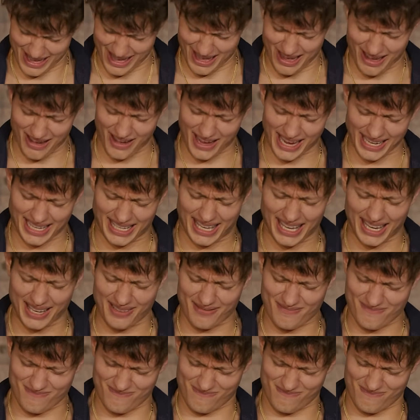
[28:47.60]
Oh, I get
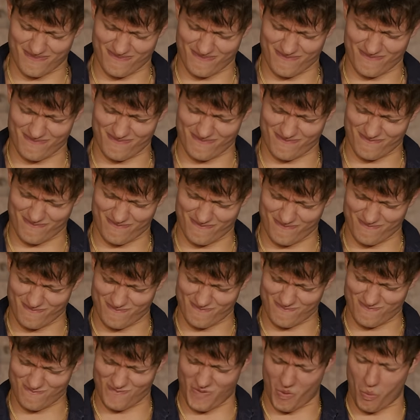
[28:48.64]

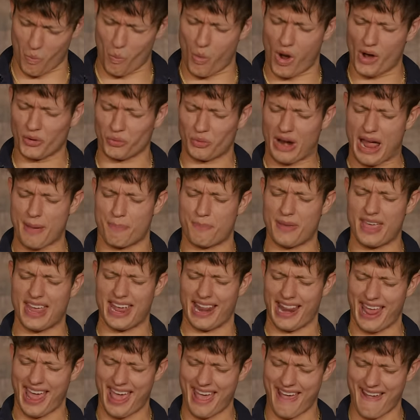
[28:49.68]
one rep in.